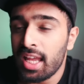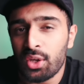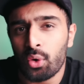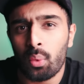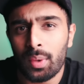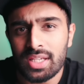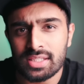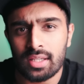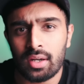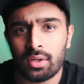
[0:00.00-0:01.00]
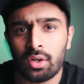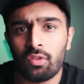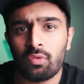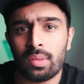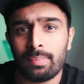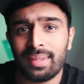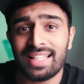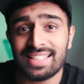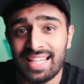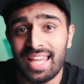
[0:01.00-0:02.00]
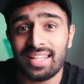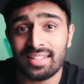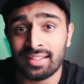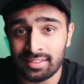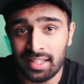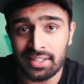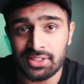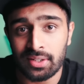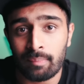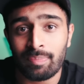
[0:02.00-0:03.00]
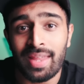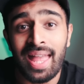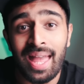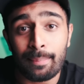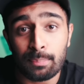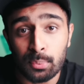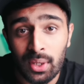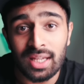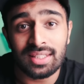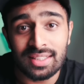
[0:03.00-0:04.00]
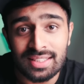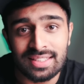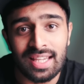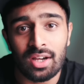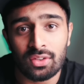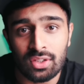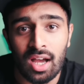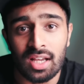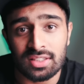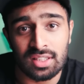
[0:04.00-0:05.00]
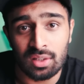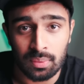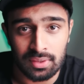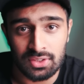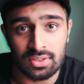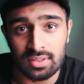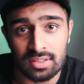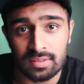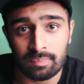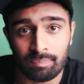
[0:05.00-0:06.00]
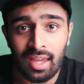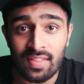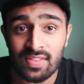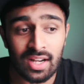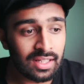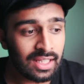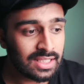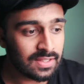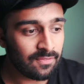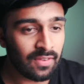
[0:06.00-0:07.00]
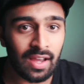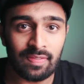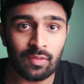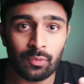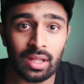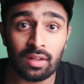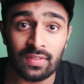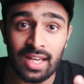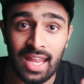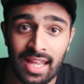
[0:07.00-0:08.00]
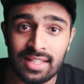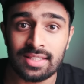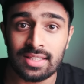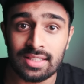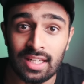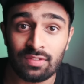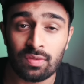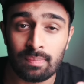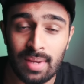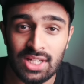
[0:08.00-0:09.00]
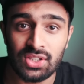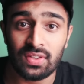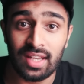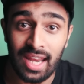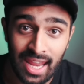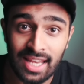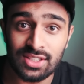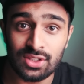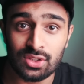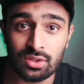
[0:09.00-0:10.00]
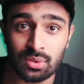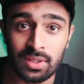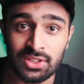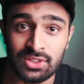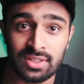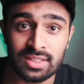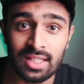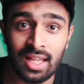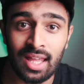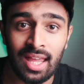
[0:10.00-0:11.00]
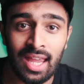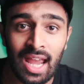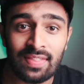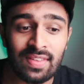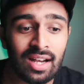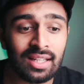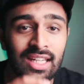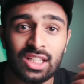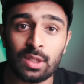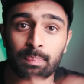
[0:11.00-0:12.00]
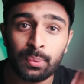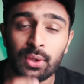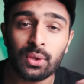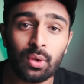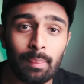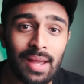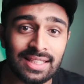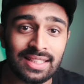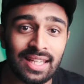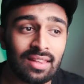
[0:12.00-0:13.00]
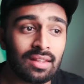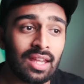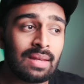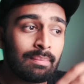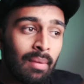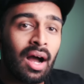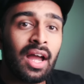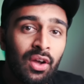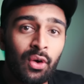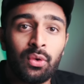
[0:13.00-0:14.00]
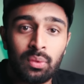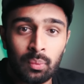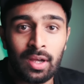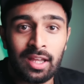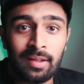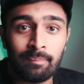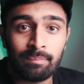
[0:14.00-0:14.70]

it always started off with me taking a lecture and breaking it down, asking questions. And then I needed to find the relevant answers and information that answers those questions. And then I needed to put it all back together in my own way.